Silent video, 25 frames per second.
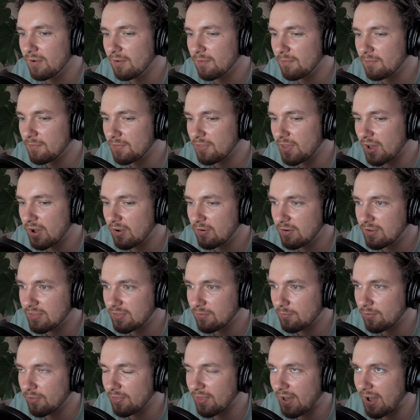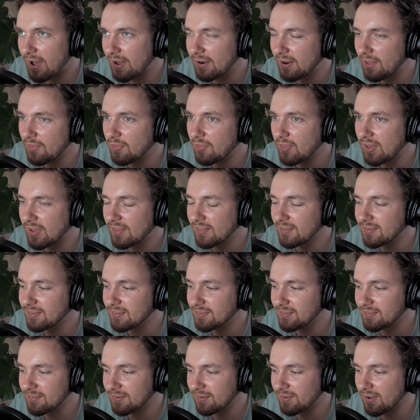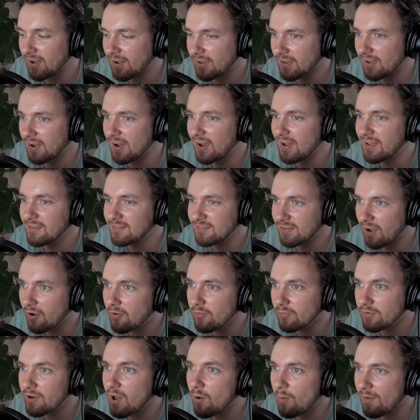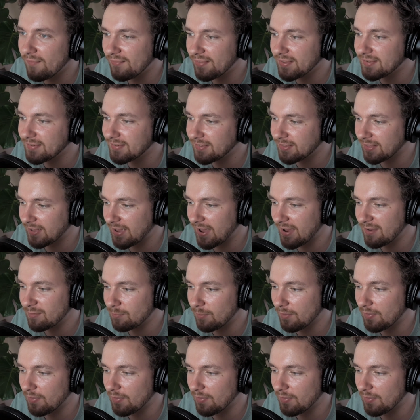the only thing with that, and I think this is just I don't know if this is the case,